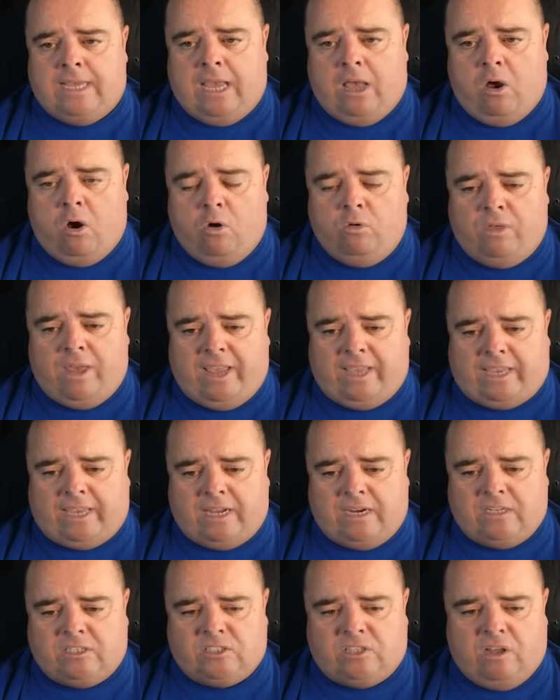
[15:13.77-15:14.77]
all that
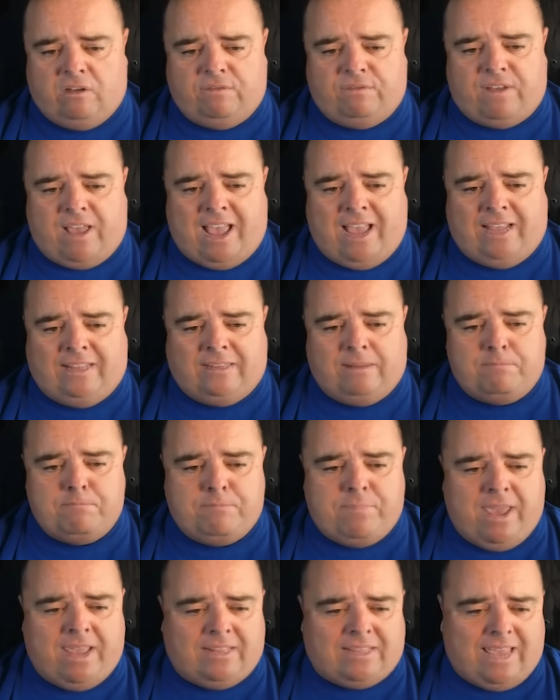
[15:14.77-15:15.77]
kind of stuff and
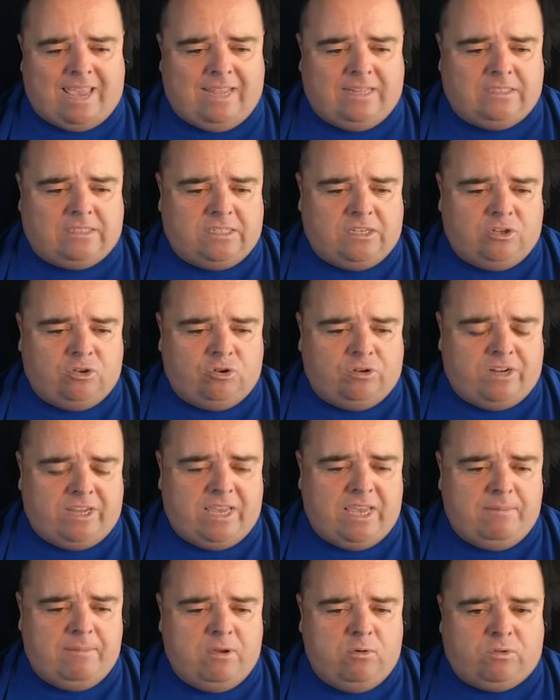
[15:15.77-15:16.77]
embed it into your
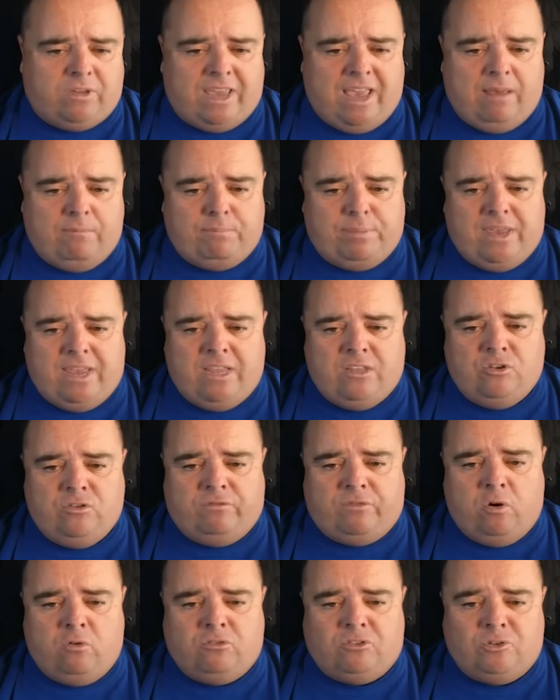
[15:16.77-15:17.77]
email campaign.
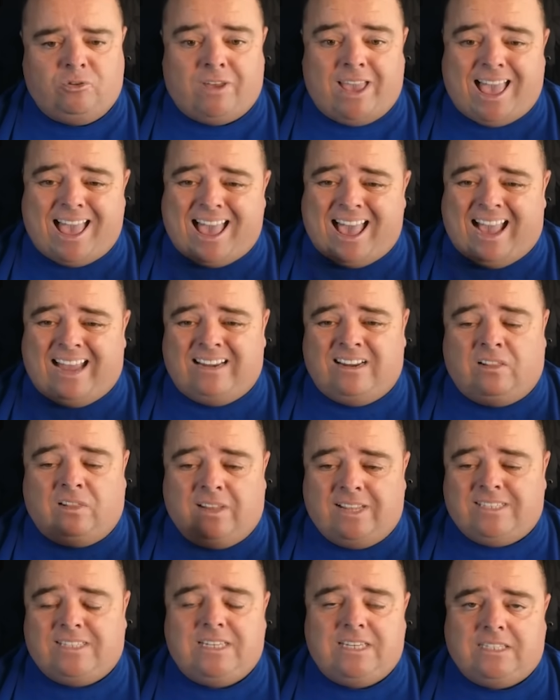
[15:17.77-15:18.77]
You've also got
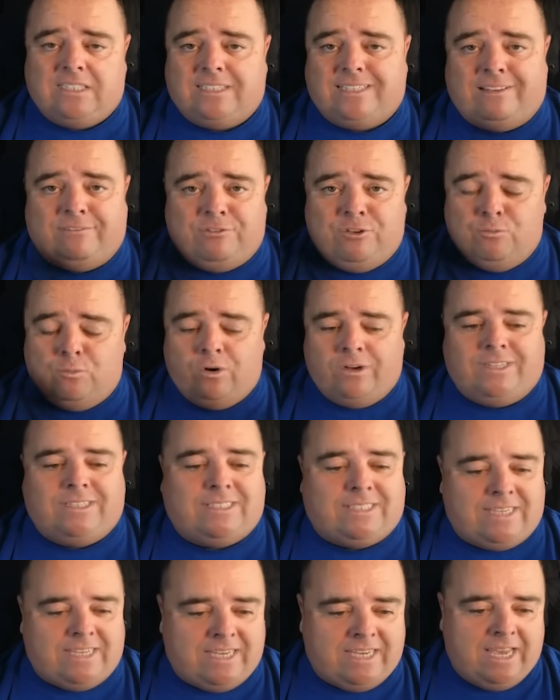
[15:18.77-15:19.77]
analytics if you want to
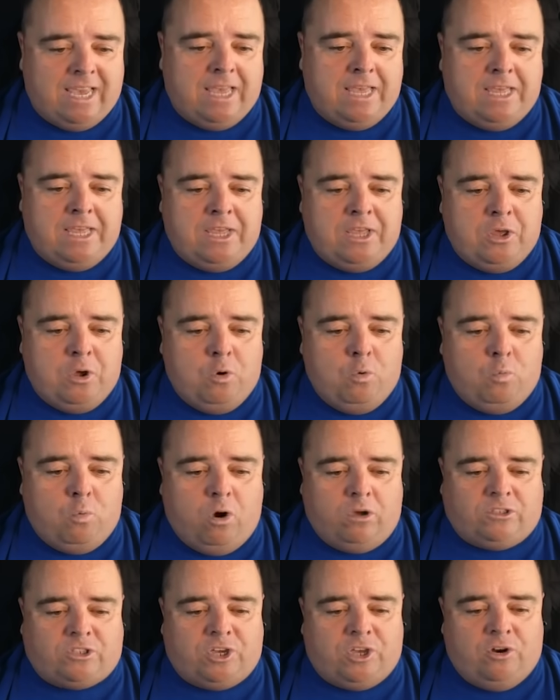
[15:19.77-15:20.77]
see
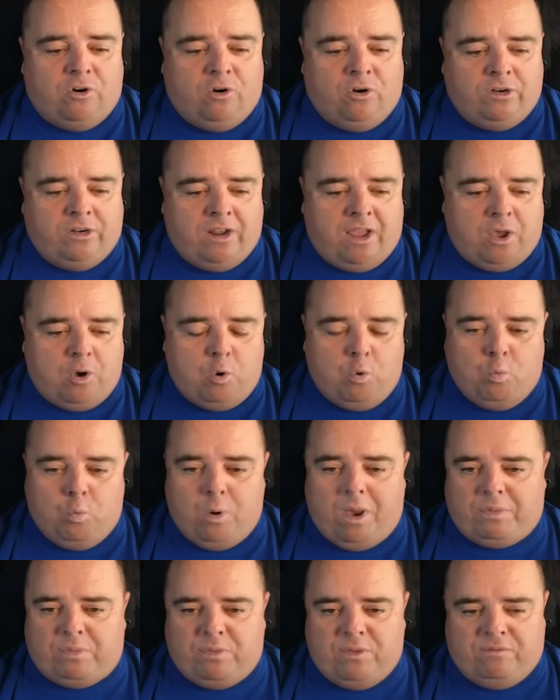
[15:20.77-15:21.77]
what's going on
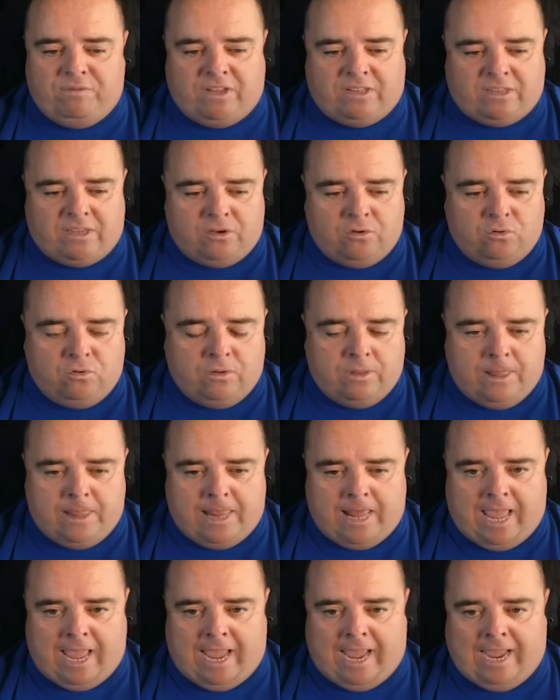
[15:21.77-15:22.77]
with the video
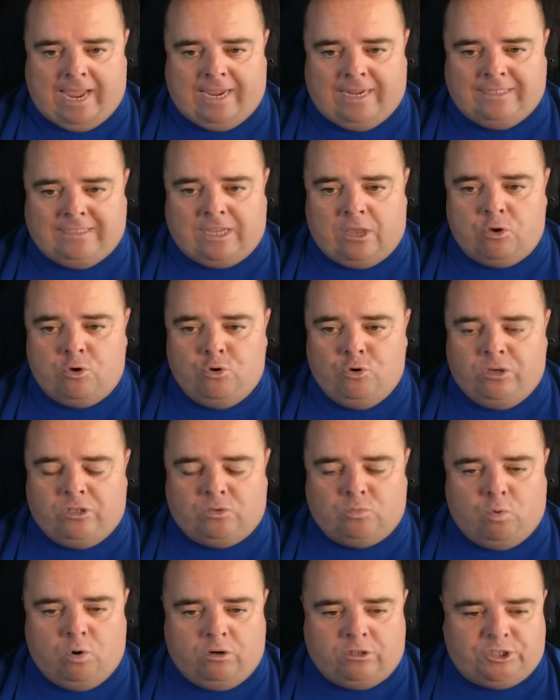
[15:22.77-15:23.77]
and who
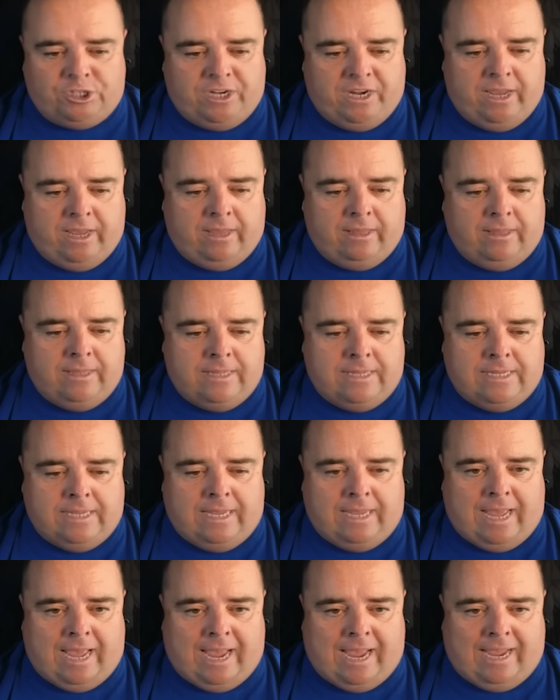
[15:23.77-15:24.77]
is watching it
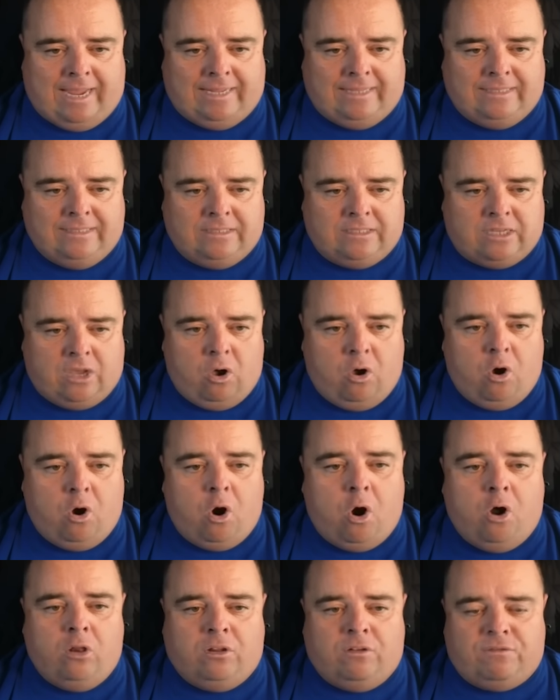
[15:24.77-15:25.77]
and
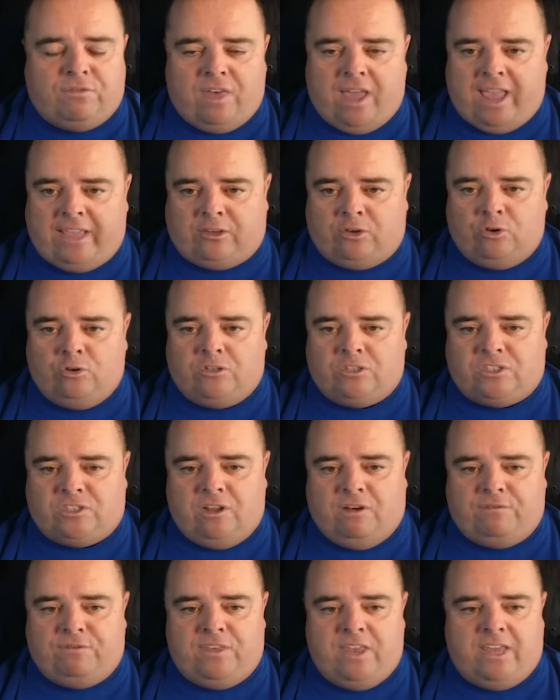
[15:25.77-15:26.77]
all of that good
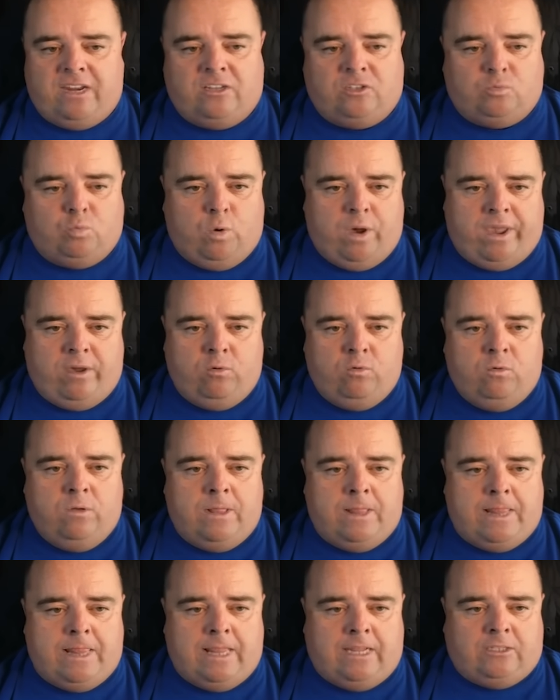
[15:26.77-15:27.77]
stuff there as well.
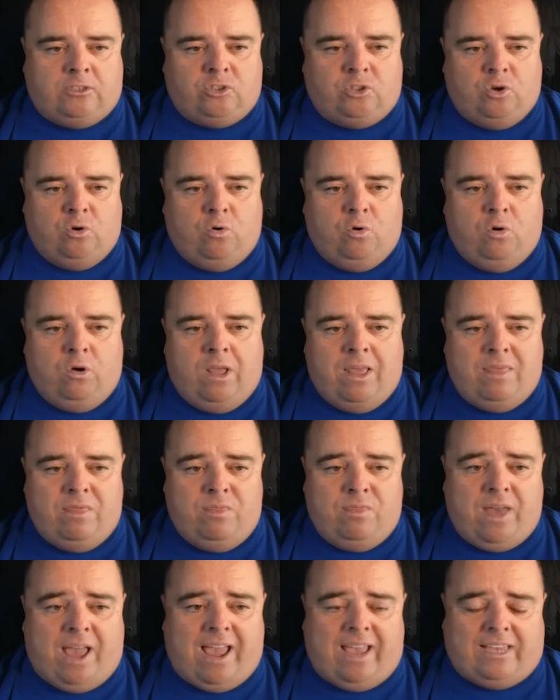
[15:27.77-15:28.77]
So
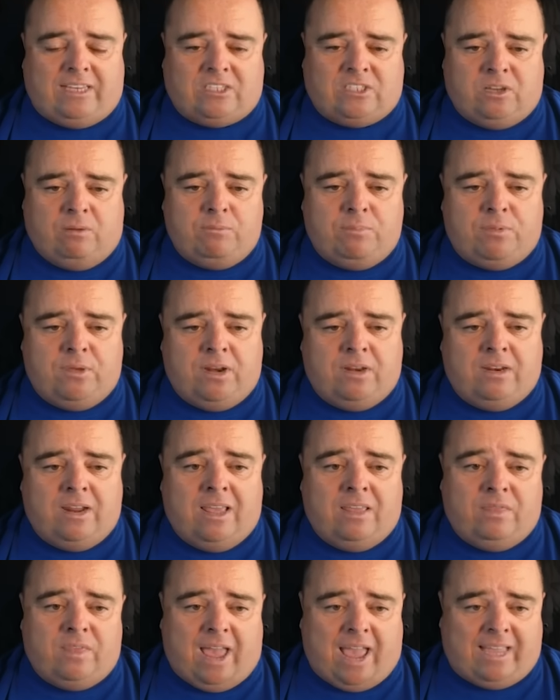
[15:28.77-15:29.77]
that is something
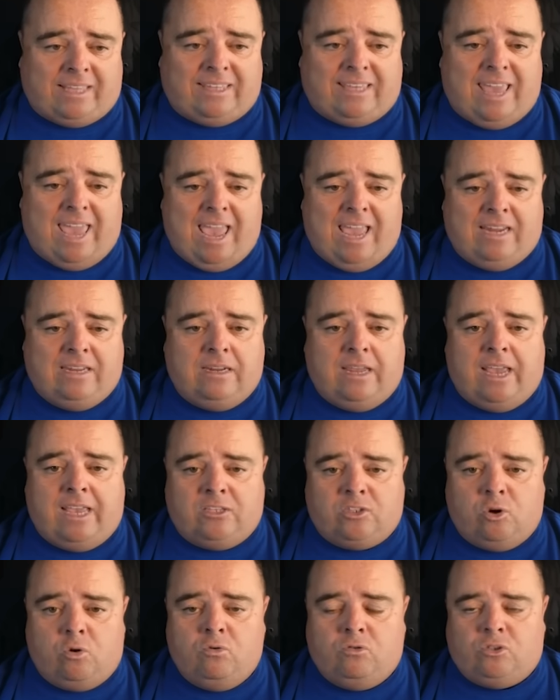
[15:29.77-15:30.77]
that again
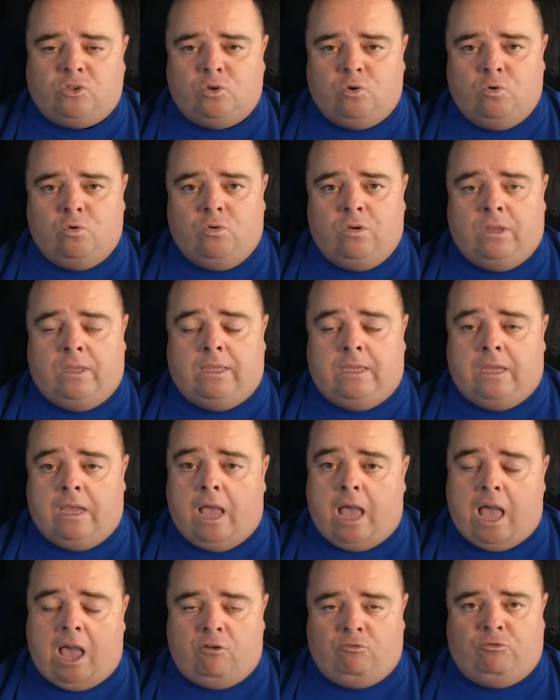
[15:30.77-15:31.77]
is also
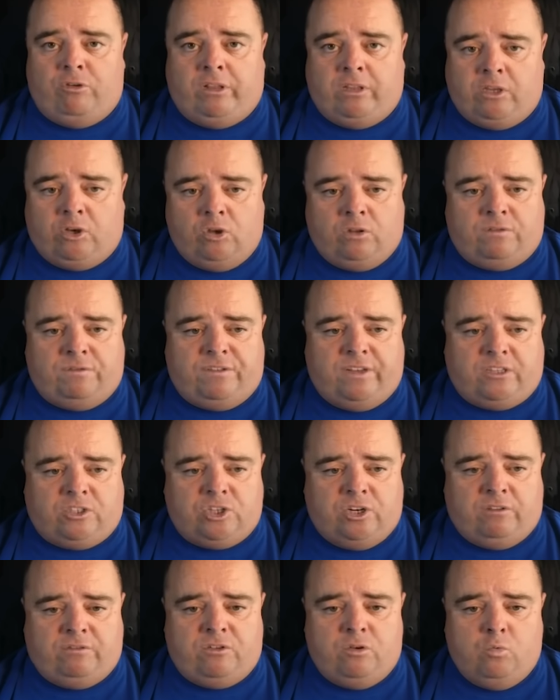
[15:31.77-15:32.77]
a really good
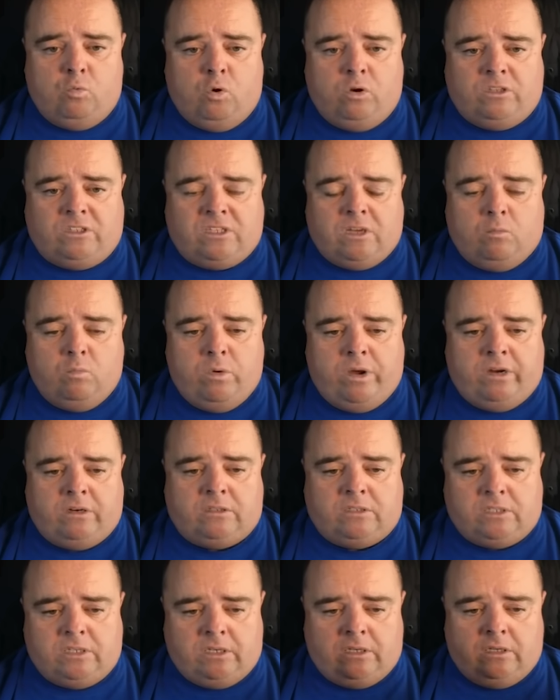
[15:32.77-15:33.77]
feature if you want somewhere
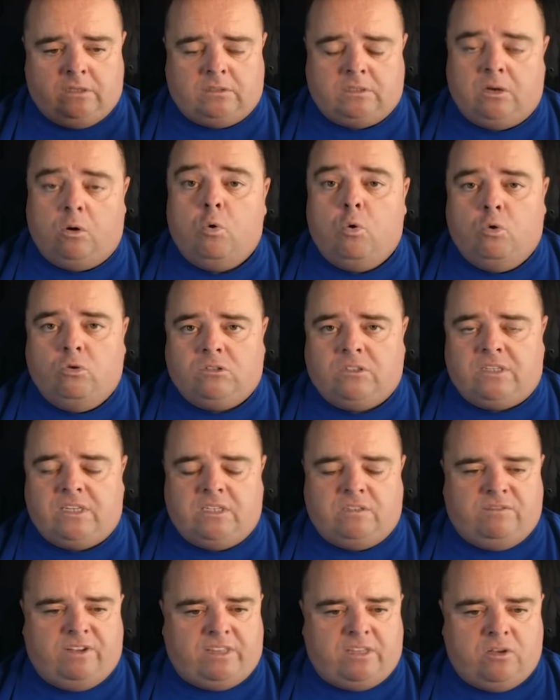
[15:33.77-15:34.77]
to, to host
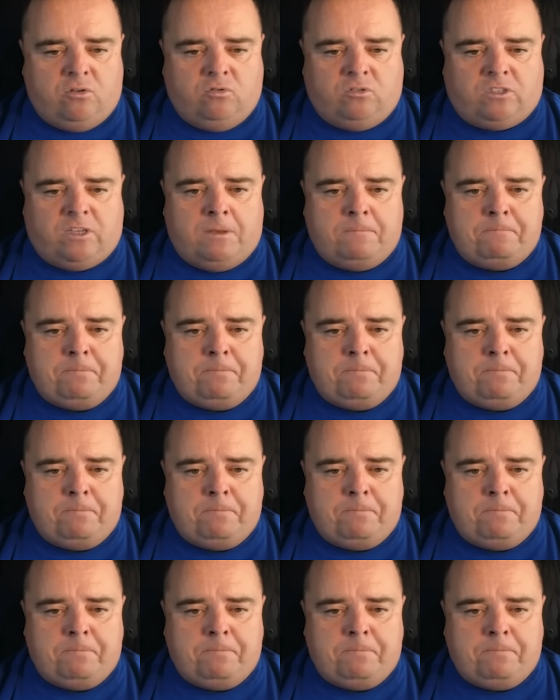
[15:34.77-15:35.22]
these videos.